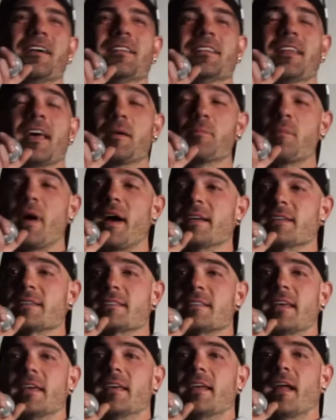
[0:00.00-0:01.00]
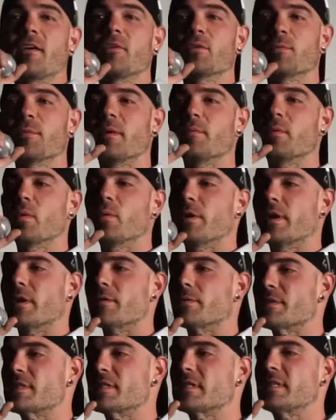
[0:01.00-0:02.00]
Like Mike said, I remember when I
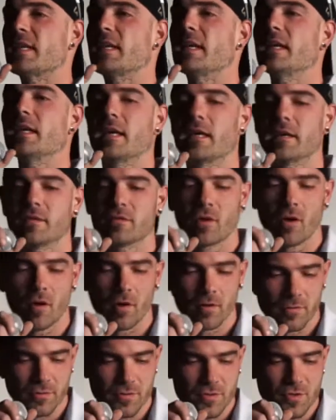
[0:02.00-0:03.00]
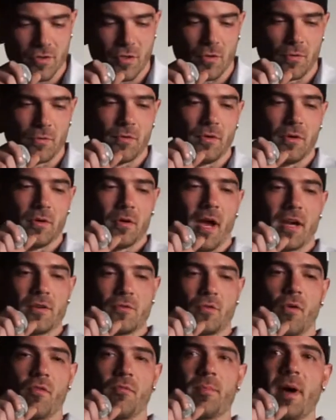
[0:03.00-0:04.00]
was sitting in Carl's Jr., I
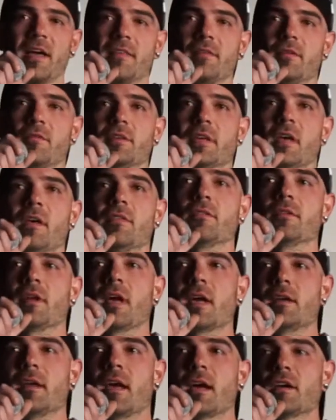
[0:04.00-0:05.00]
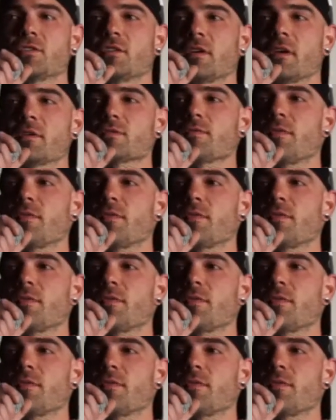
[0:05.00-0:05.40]
drove by there the other night actually, I was